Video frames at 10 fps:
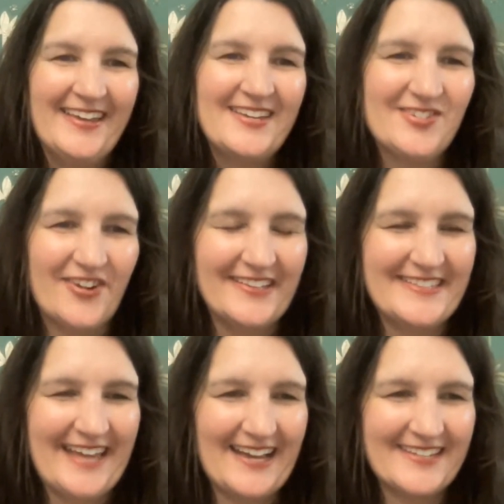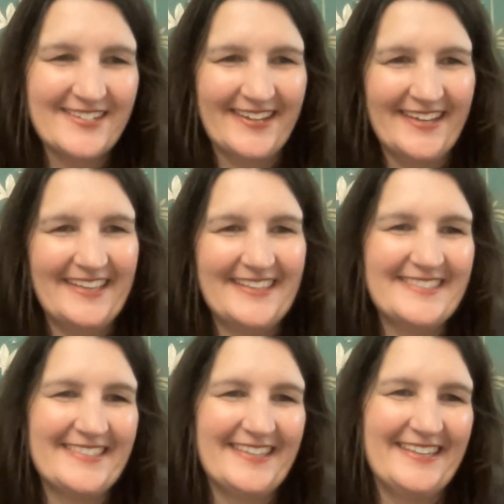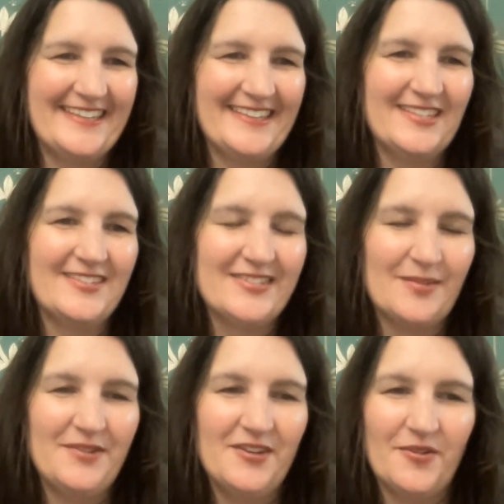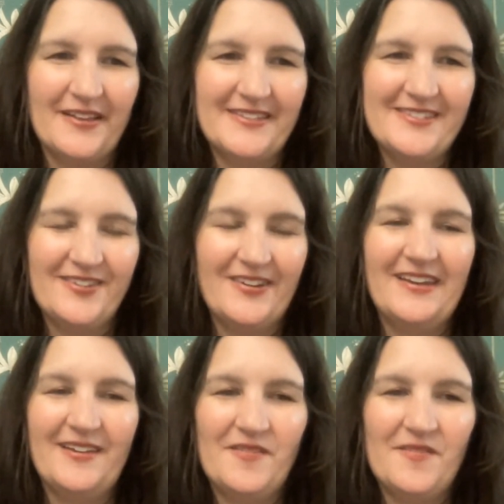transactions and some nuance to it.